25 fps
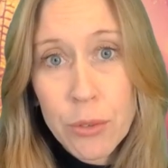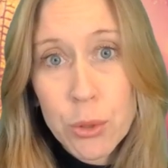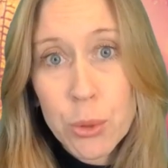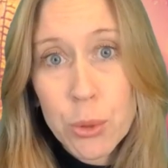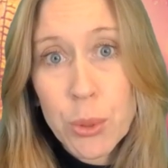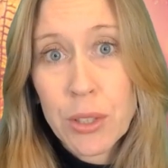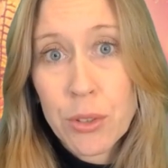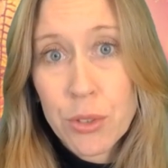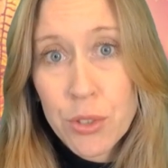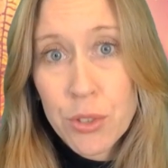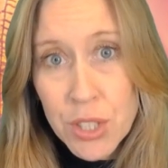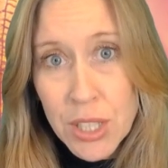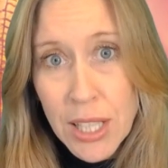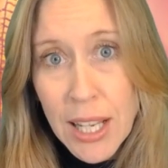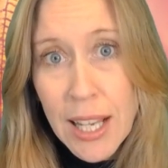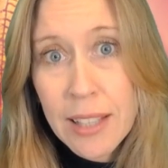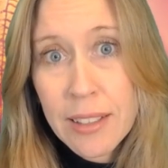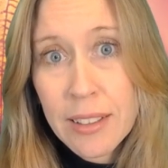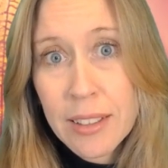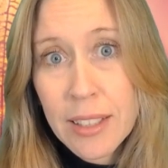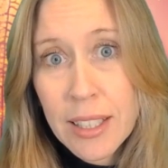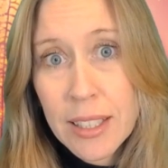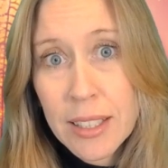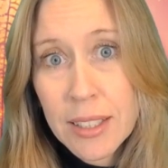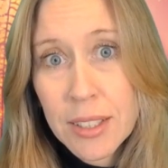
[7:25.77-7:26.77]
to
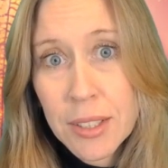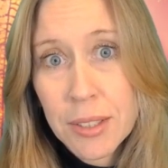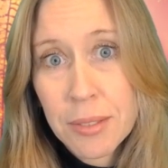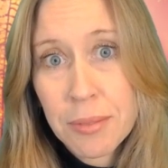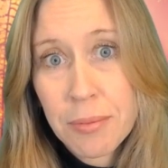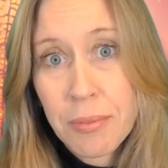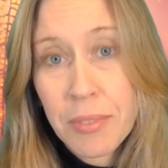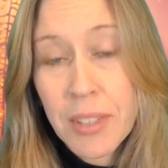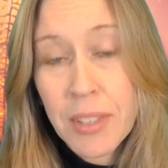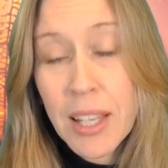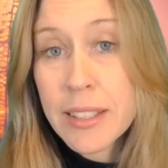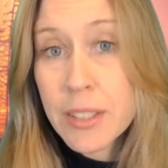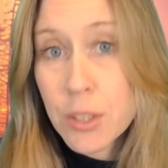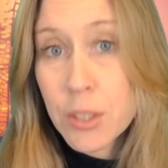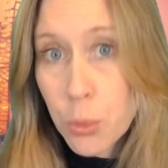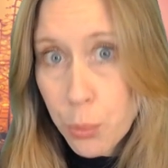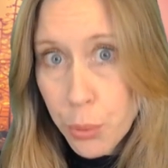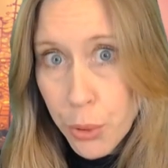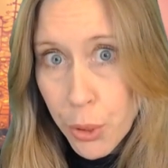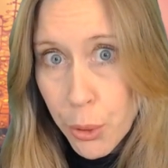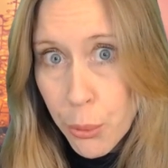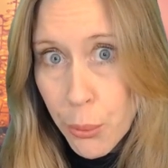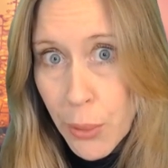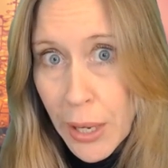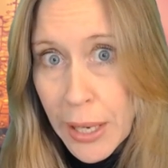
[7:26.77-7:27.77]
understand it. That's a
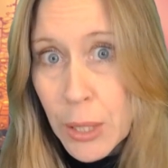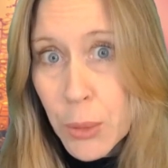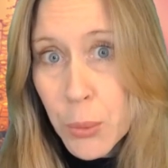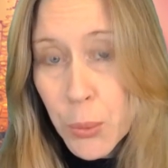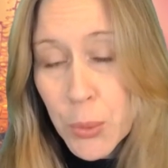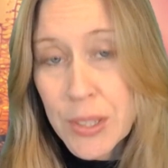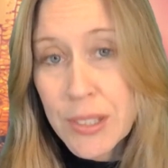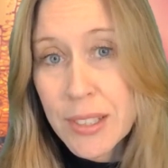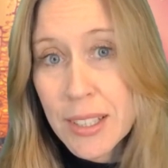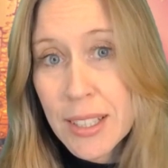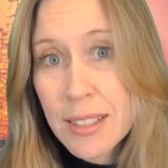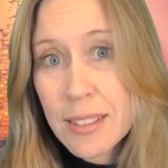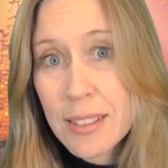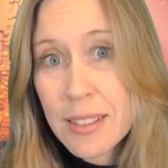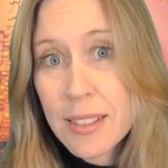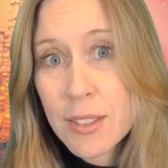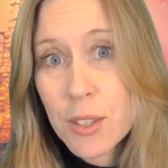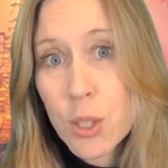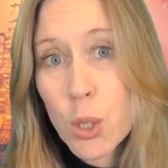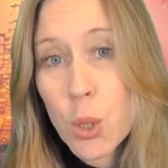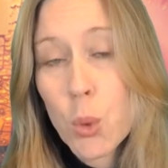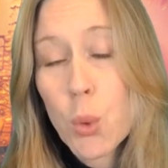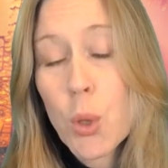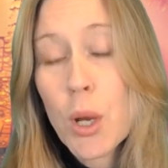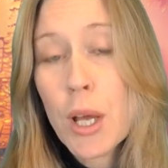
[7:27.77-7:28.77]
prerequisite.
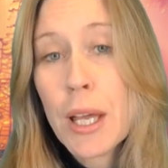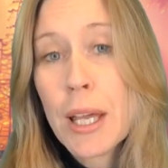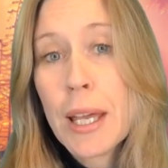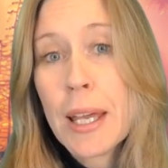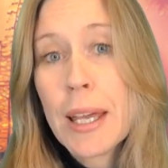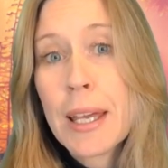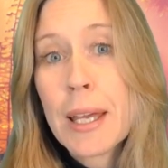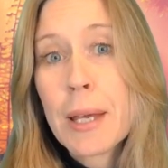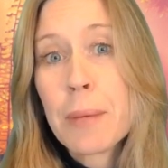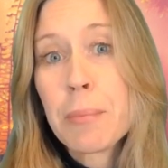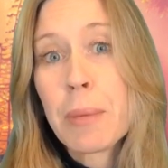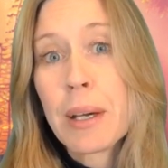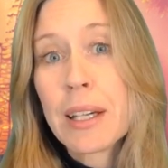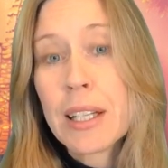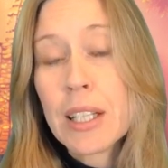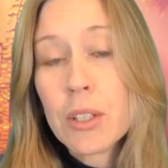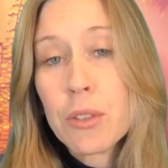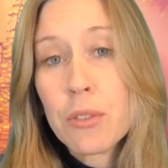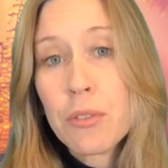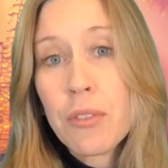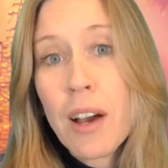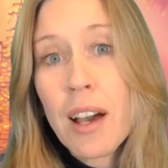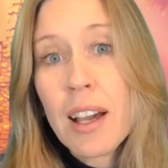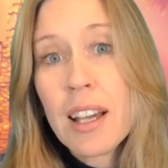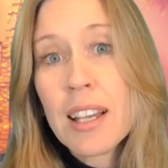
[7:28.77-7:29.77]
So, my
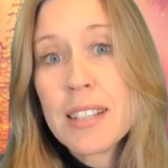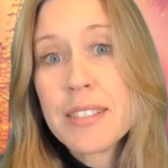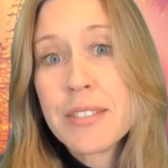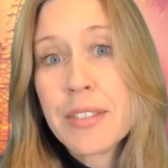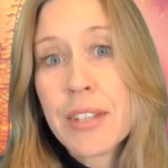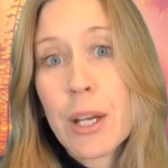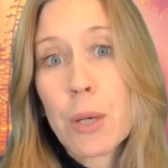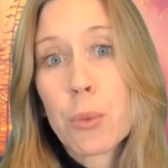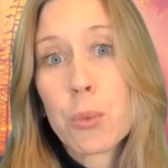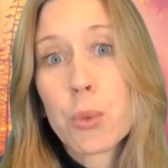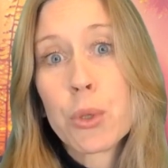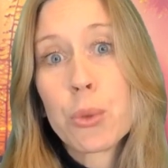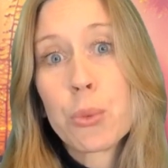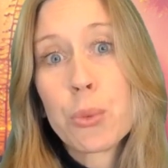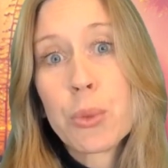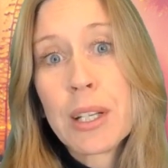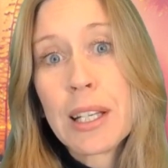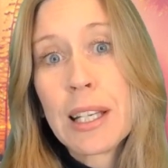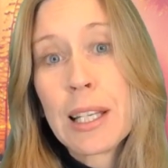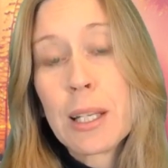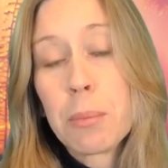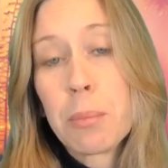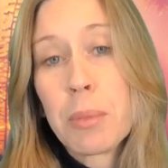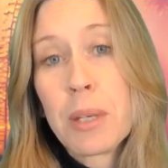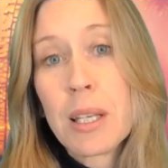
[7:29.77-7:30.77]
advice here would
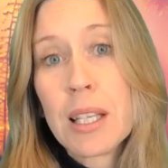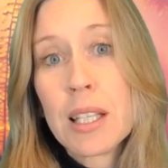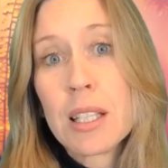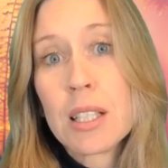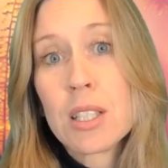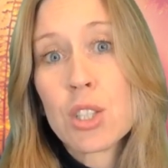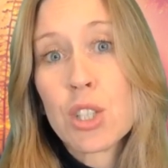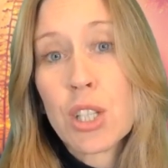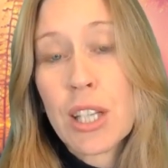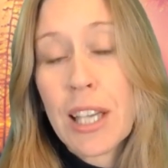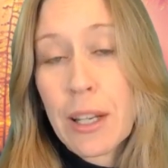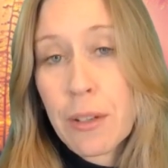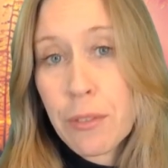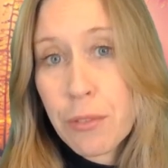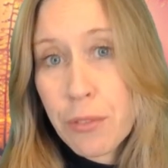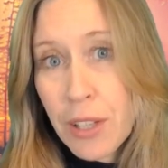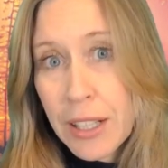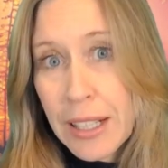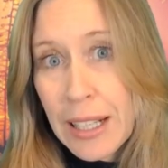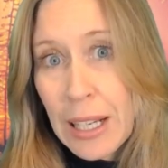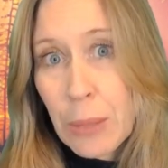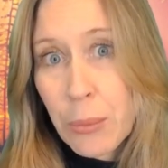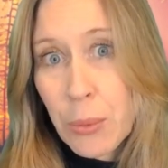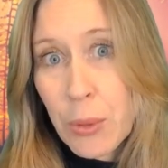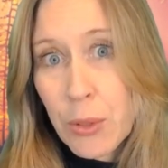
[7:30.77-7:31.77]
really be to get
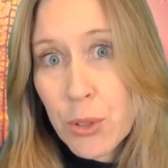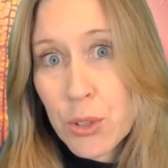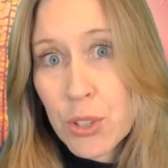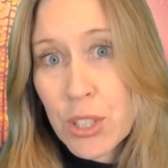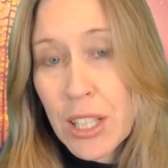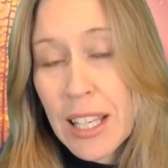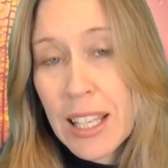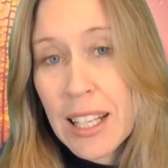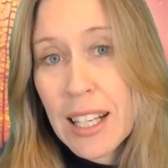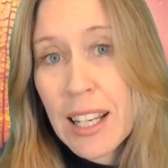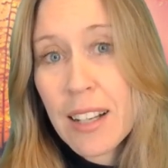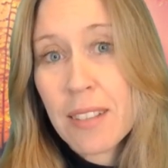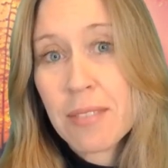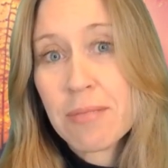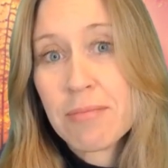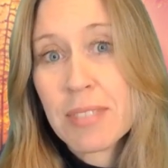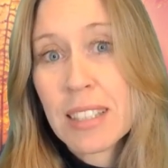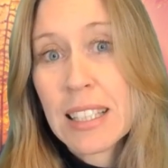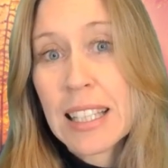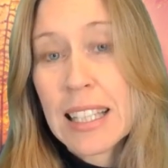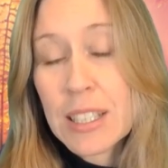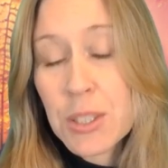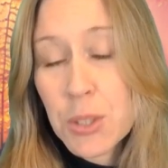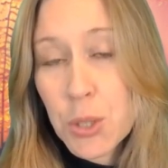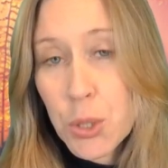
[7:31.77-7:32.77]
friendly with your data.
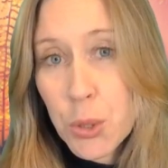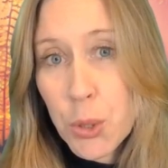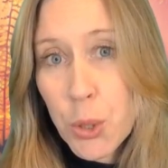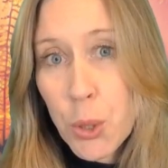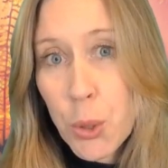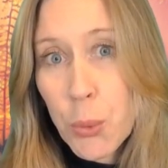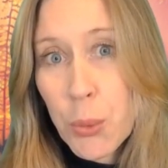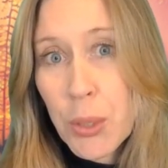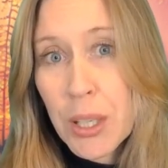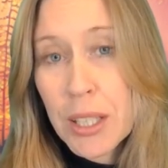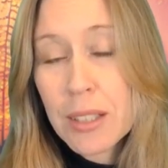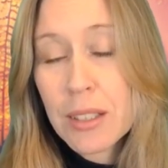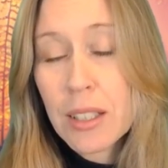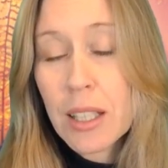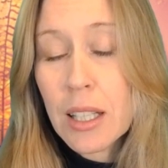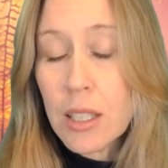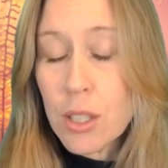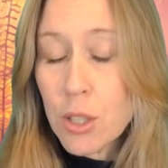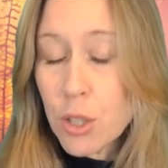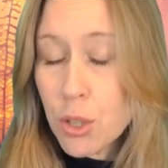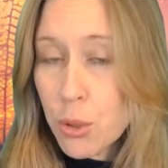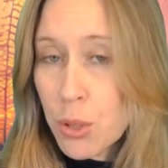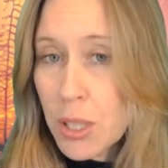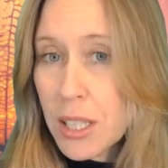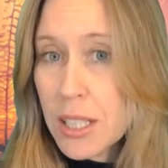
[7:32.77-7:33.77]
Get to know it and
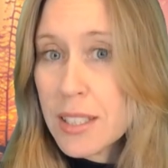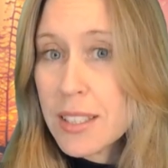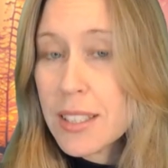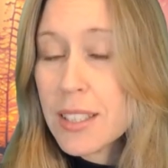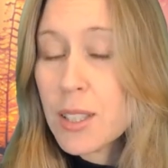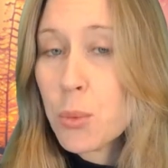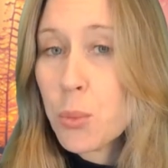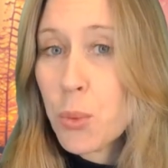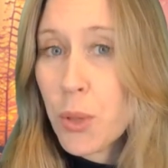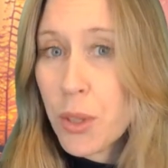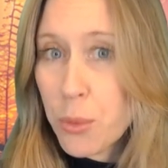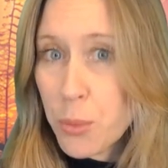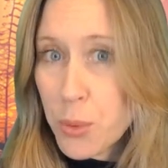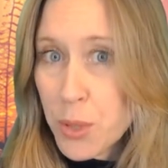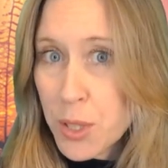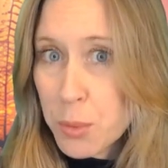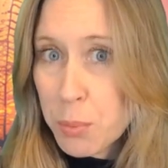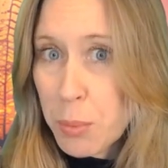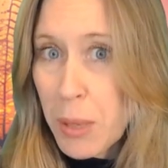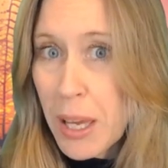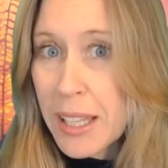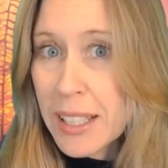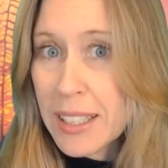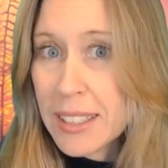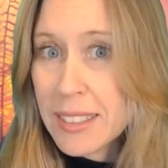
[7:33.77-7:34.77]
treat it with
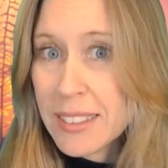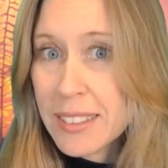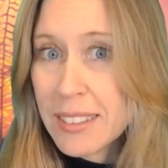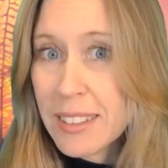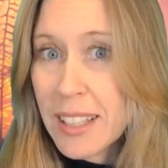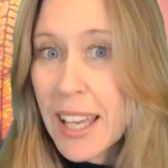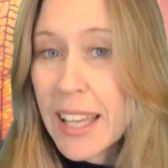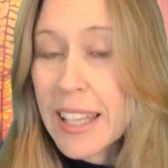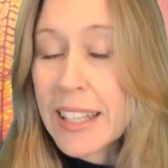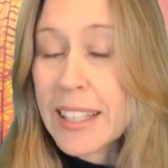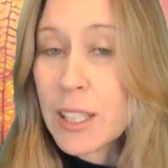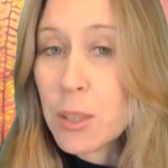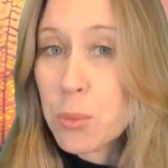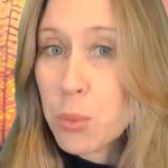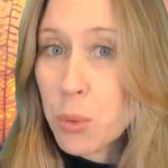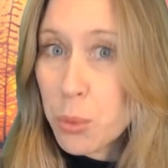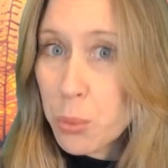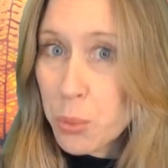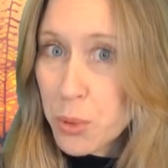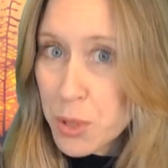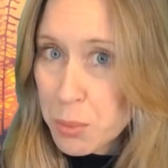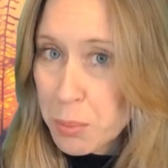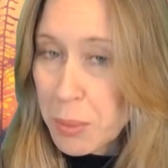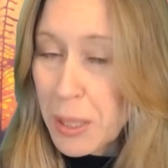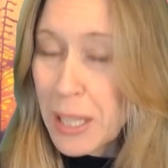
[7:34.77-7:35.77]
respect, and it will
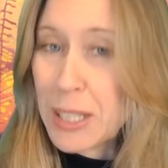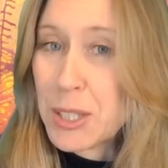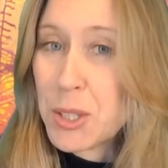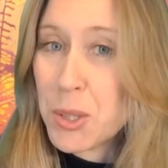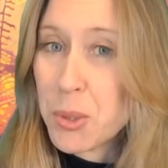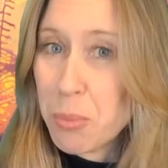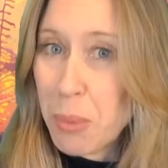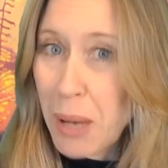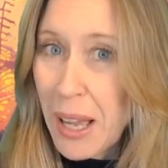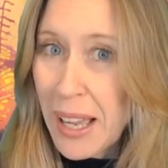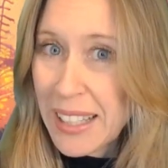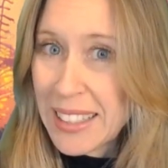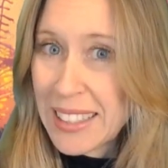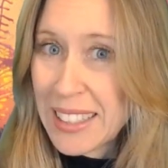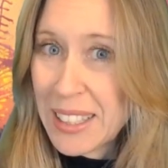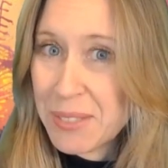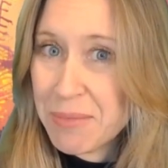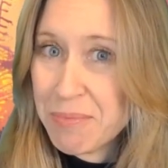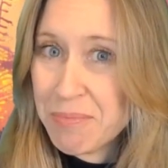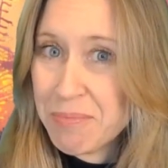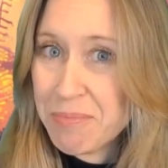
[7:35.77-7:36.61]
respect you back.